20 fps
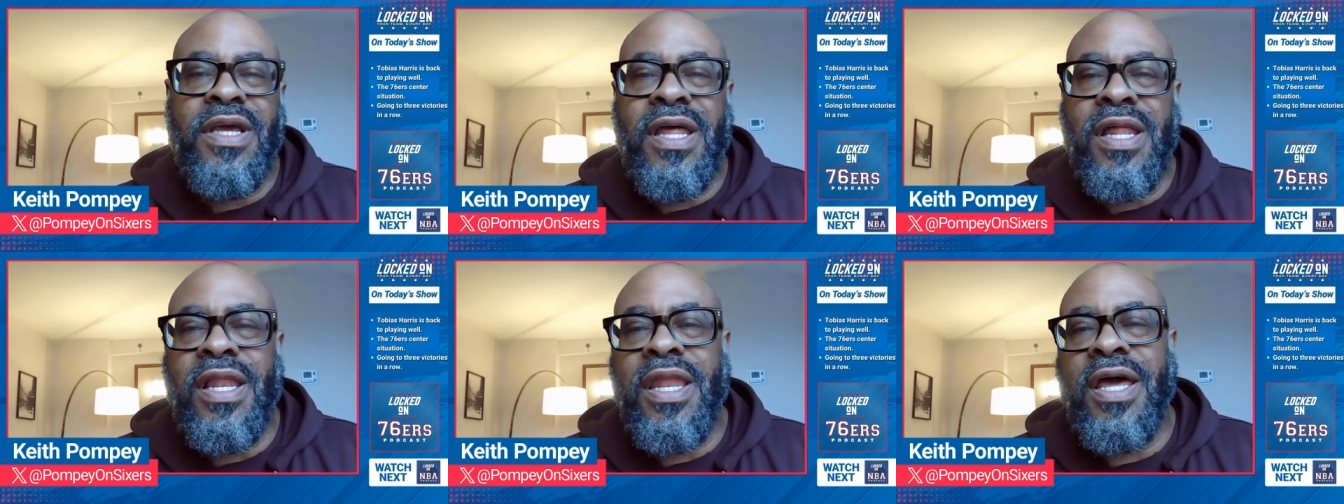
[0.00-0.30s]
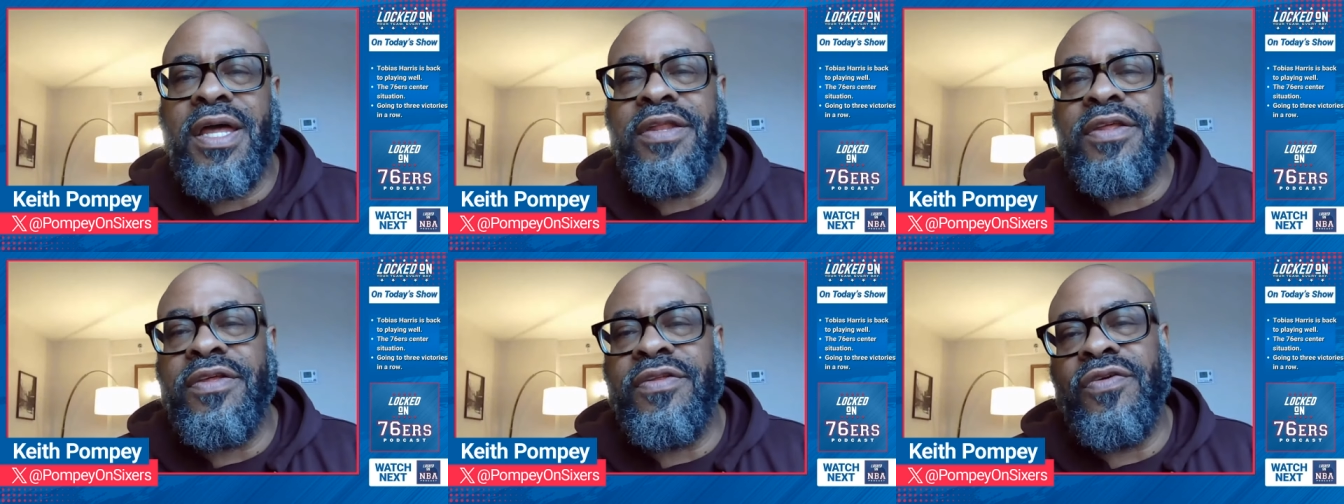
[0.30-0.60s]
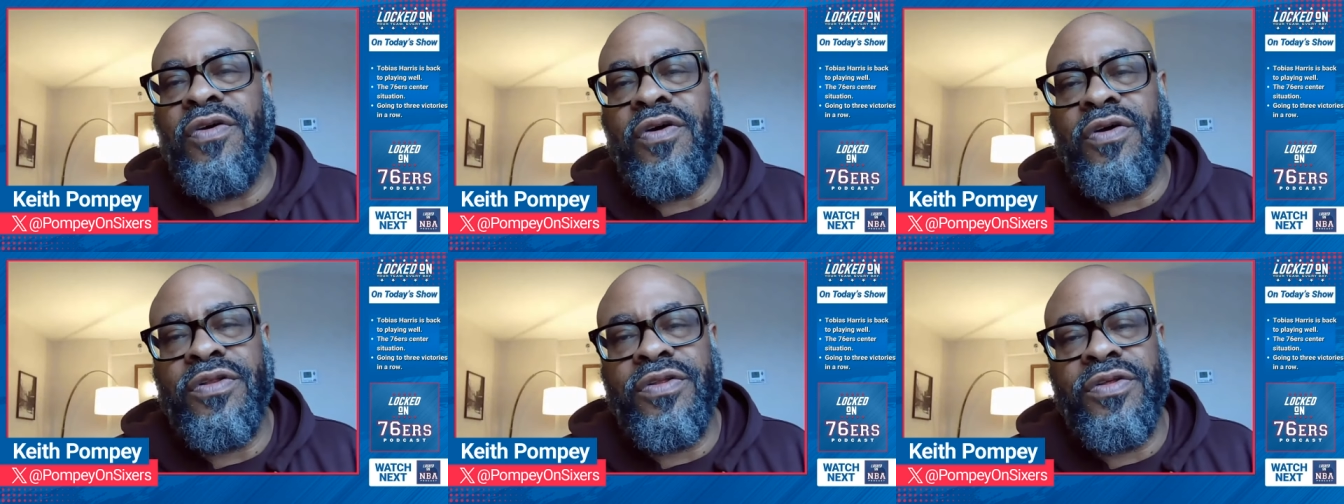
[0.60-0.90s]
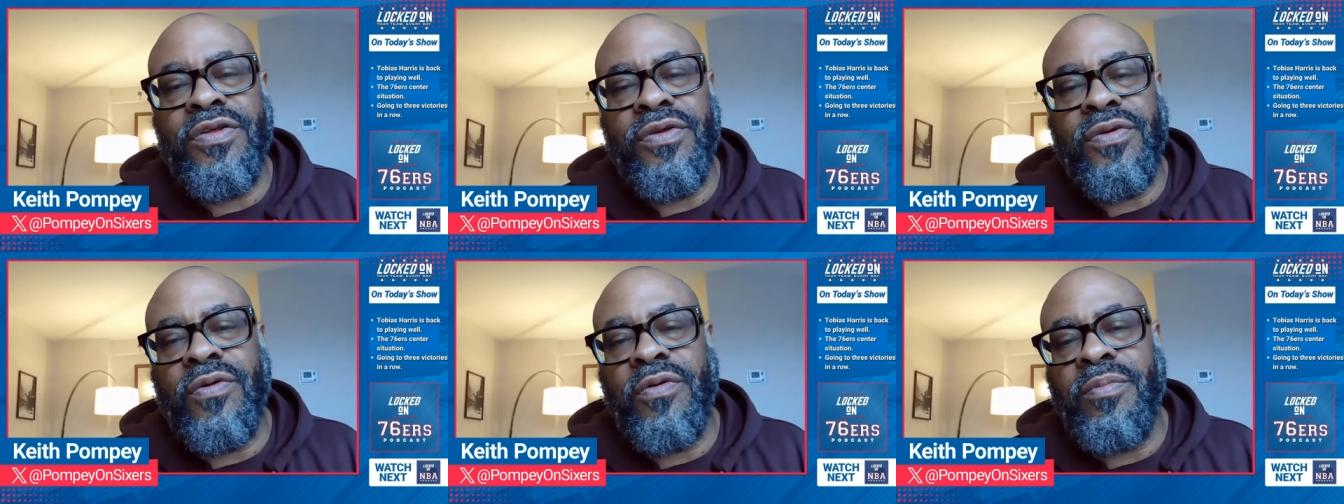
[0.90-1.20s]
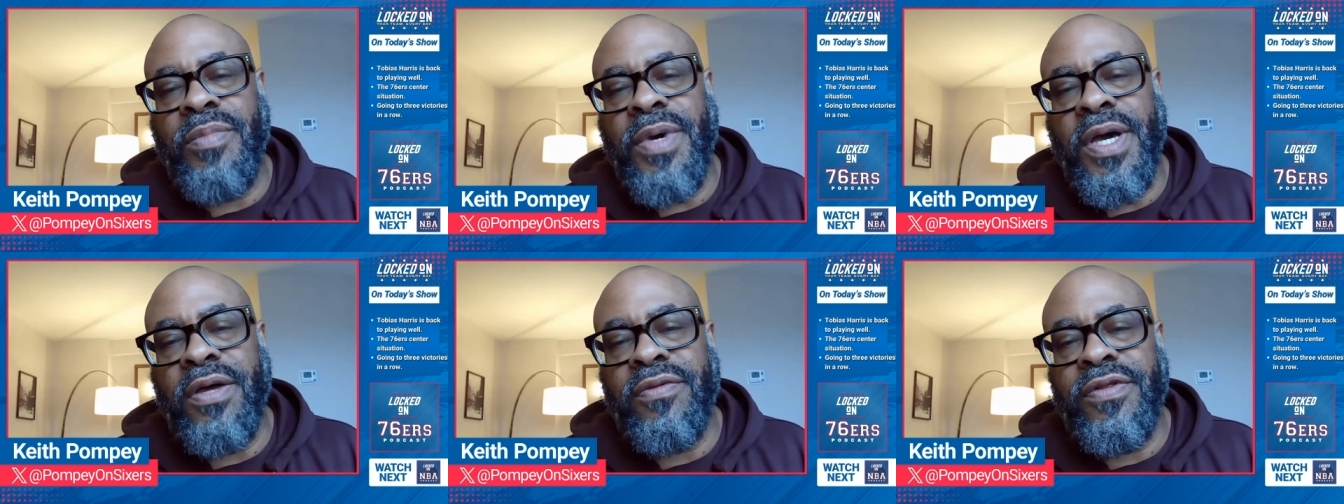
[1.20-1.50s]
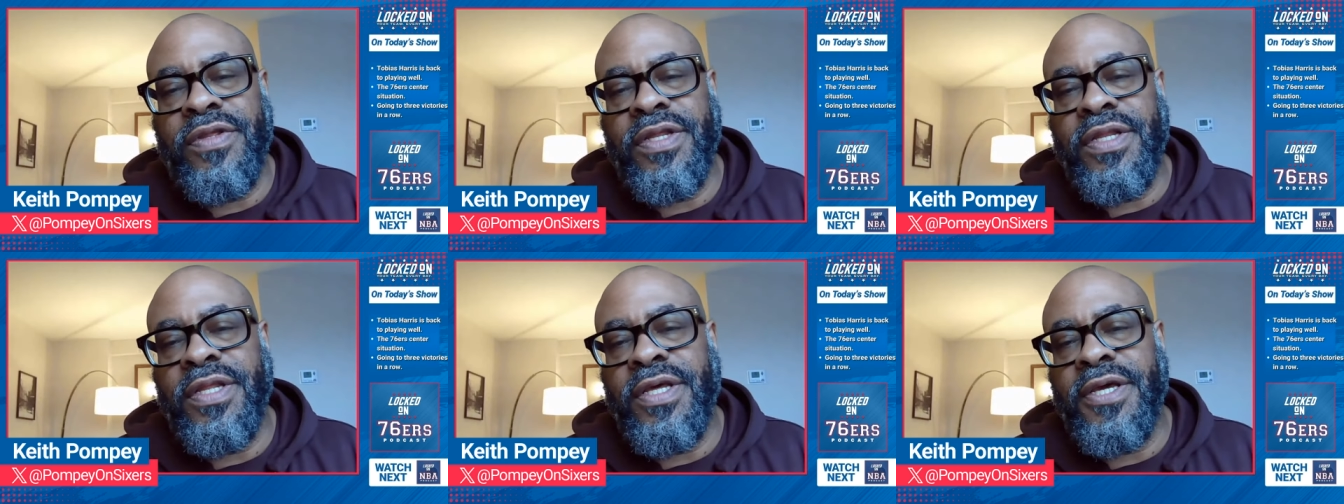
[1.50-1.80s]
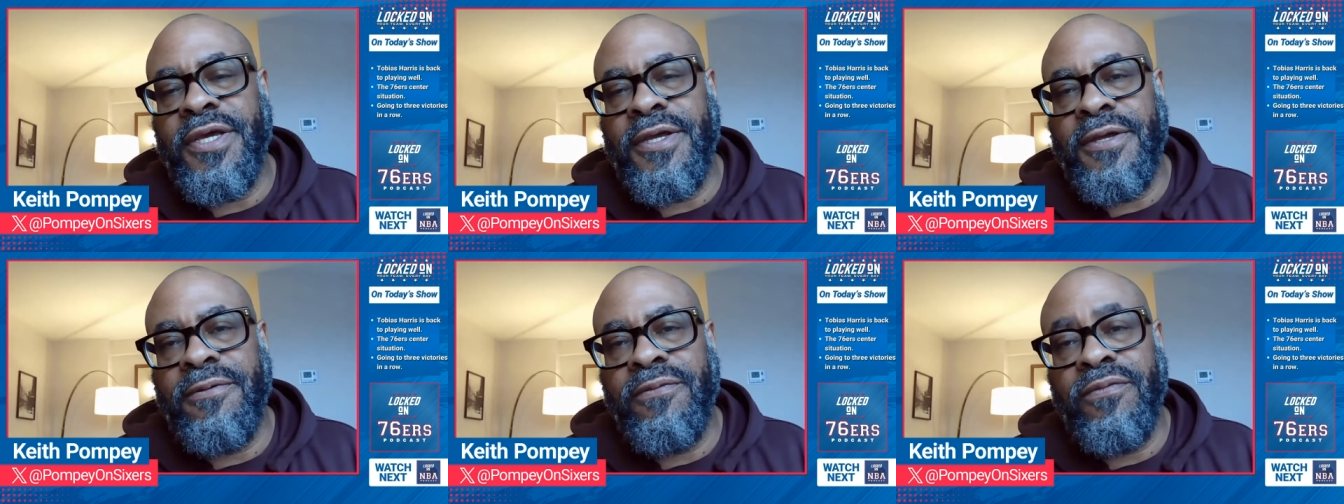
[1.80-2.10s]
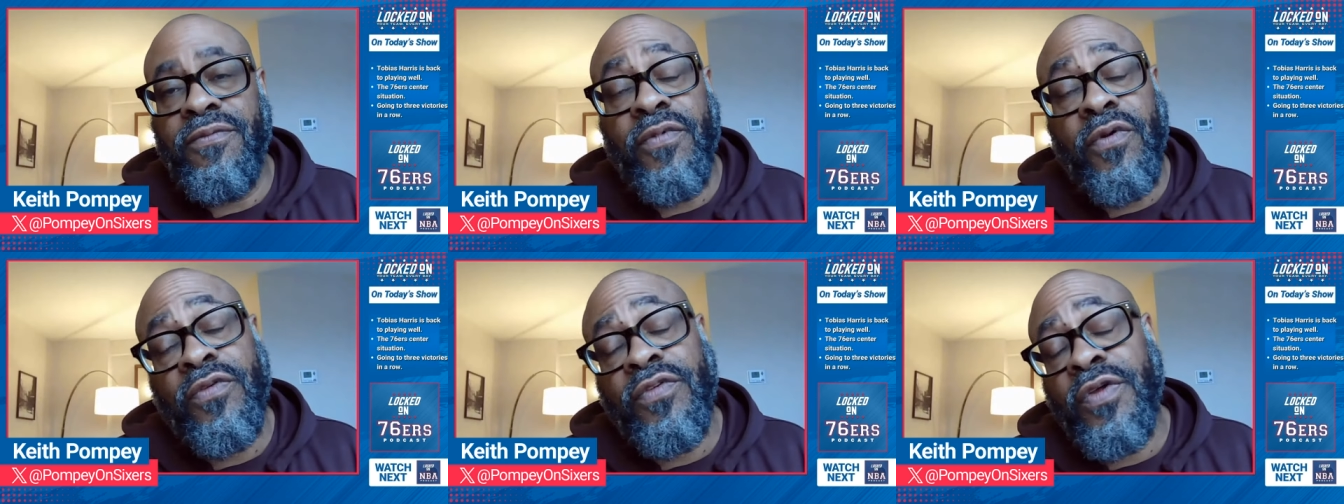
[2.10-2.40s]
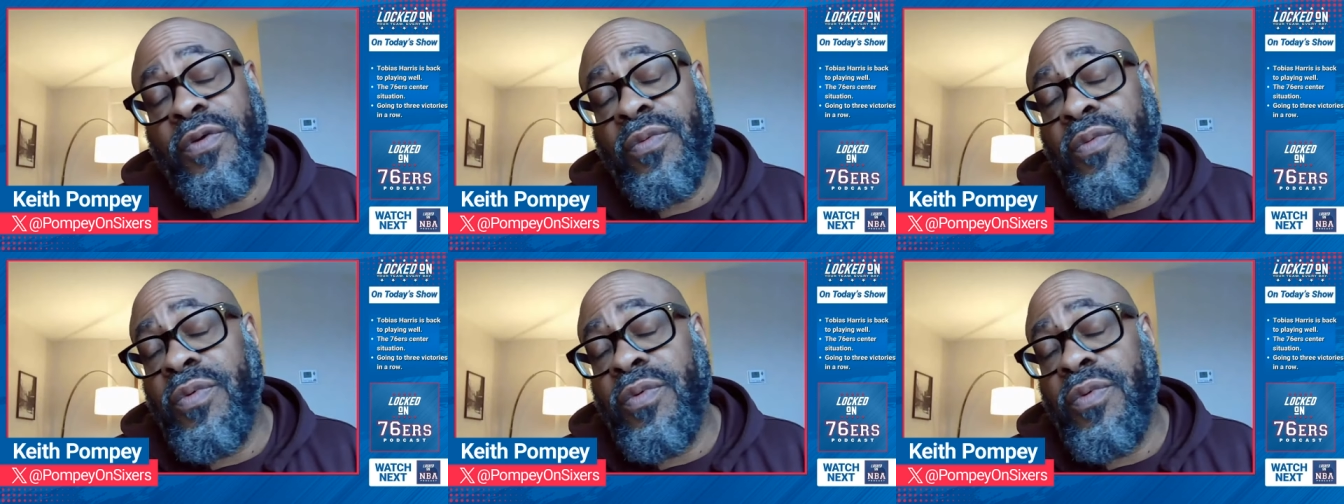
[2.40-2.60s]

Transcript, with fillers: got a lot to talk to you about today. First, I